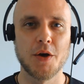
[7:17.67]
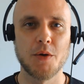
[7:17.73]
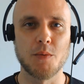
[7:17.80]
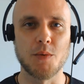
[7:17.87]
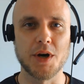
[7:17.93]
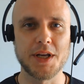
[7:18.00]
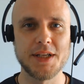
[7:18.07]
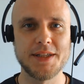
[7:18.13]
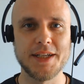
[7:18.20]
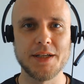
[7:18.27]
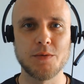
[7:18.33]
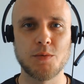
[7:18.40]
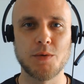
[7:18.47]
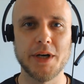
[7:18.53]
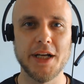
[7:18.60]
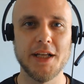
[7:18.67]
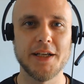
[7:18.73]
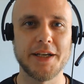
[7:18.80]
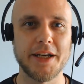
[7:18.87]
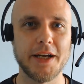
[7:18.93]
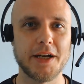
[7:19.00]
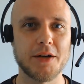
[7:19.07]
what he did well
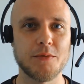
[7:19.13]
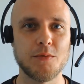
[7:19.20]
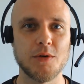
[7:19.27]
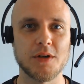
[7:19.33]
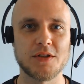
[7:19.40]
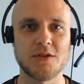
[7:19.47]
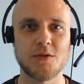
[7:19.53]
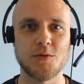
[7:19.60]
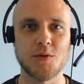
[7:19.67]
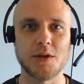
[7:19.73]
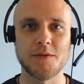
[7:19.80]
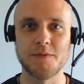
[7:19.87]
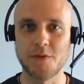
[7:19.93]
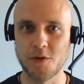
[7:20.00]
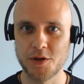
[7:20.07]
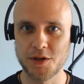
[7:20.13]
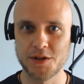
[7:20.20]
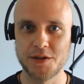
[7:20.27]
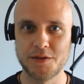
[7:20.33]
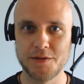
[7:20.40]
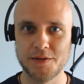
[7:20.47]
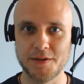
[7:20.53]
here was to
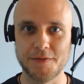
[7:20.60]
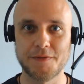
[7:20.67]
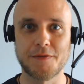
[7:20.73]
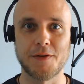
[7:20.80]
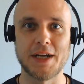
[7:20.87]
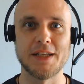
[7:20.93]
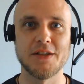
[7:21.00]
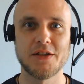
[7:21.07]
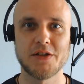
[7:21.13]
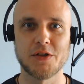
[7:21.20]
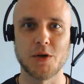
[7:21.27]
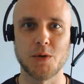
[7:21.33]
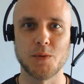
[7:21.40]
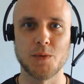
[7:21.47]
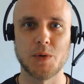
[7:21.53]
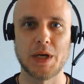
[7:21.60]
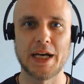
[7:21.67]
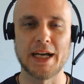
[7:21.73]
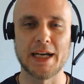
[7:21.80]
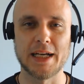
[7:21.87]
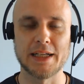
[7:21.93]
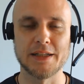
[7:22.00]
avoid the friend zone
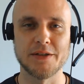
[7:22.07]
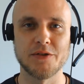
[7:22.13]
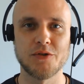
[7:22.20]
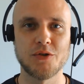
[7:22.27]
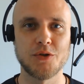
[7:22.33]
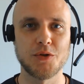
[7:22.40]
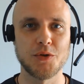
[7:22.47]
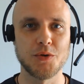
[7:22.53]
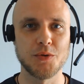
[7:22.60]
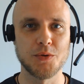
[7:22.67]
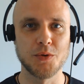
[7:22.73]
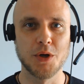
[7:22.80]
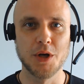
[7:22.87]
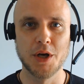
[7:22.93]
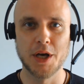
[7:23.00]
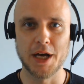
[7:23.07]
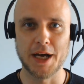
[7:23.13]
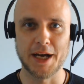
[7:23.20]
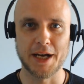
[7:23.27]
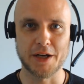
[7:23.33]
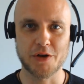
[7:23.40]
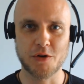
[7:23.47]
and to
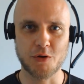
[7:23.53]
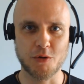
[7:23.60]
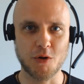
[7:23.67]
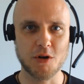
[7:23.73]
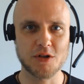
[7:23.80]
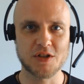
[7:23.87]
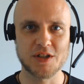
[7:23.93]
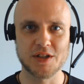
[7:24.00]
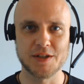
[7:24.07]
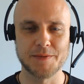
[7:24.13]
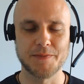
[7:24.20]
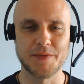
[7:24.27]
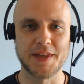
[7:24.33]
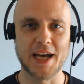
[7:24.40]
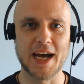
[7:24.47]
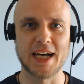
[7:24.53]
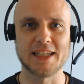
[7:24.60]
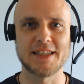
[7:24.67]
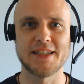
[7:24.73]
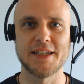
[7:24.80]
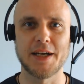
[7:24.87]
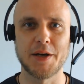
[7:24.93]
cross
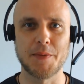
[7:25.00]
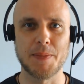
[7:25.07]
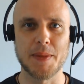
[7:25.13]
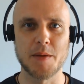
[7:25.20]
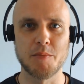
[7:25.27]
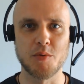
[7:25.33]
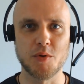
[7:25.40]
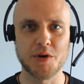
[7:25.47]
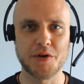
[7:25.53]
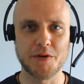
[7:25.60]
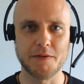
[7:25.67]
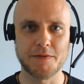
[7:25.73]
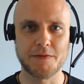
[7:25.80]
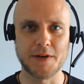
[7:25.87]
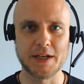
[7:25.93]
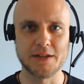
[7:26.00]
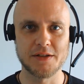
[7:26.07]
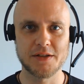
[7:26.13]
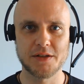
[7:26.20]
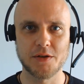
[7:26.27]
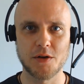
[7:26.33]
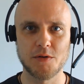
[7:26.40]
that border of friend
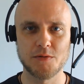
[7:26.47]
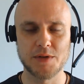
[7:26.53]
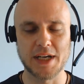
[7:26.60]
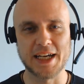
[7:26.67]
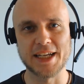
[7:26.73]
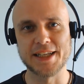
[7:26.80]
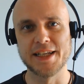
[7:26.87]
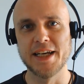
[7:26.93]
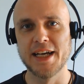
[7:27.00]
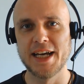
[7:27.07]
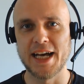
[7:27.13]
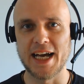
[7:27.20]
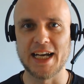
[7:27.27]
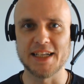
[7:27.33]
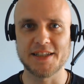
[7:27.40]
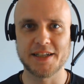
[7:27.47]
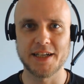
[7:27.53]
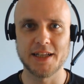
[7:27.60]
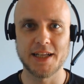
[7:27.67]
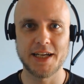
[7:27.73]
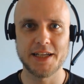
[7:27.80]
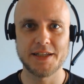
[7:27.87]
zone and
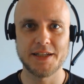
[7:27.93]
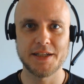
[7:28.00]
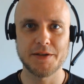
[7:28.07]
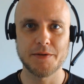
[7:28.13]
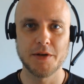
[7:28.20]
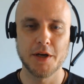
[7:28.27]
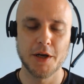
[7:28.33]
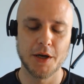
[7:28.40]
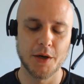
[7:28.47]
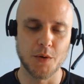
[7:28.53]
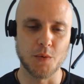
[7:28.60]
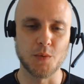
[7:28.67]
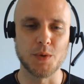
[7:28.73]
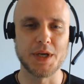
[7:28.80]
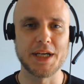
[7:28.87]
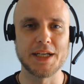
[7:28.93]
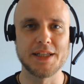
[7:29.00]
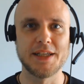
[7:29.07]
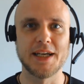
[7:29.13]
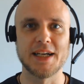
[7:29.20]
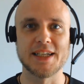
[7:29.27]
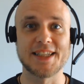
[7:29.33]
escalating
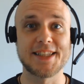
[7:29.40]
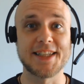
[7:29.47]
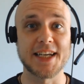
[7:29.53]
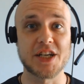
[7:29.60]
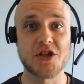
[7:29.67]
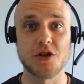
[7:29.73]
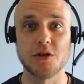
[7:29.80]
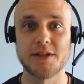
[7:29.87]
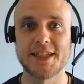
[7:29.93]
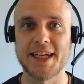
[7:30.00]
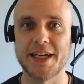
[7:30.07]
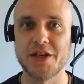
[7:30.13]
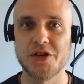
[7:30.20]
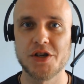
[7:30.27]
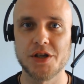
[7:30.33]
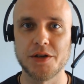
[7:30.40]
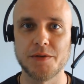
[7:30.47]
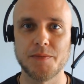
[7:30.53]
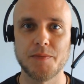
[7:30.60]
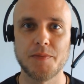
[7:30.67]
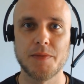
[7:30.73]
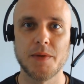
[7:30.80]
with sexual tension.
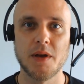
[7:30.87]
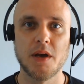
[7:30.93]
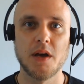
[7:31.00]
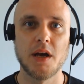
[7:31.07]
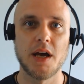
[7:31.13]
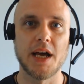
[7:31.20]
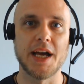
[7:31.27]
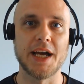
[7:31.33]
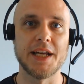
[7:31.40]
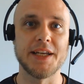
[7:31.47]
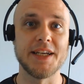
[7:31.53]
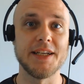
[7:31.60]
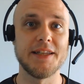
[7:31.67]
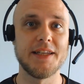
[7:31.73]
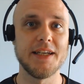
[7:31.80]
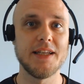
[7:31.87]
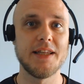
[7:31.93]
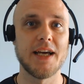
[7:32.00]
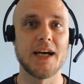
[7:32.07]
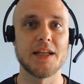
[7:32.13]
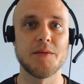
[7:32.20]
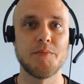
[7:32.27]
And he did
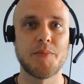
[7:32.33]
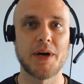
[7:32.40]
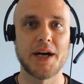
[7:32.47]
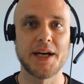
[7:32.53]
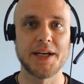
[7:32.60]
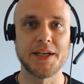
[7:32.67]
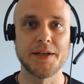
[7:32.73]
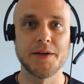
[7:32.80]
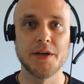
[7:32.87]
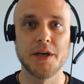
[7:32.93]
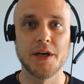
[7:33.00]
that by